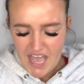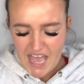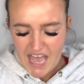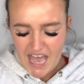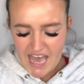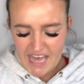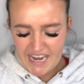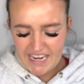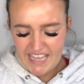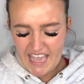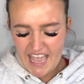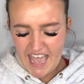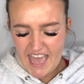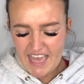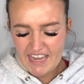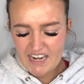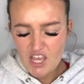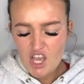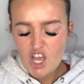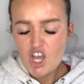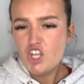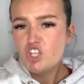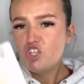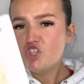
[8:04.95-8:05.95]
And again,
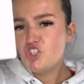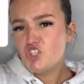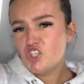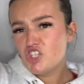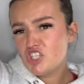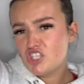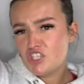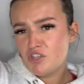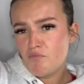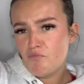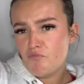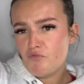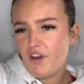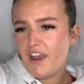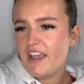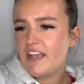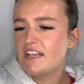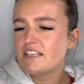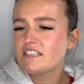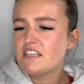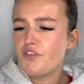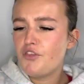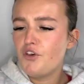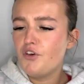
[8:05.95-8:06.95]
just some
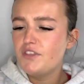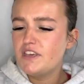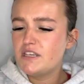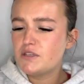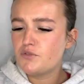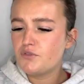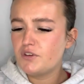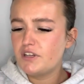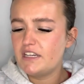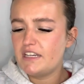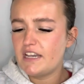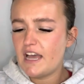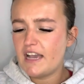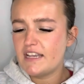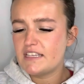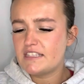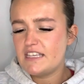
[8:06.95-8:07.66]
rings. I thought these were really nice.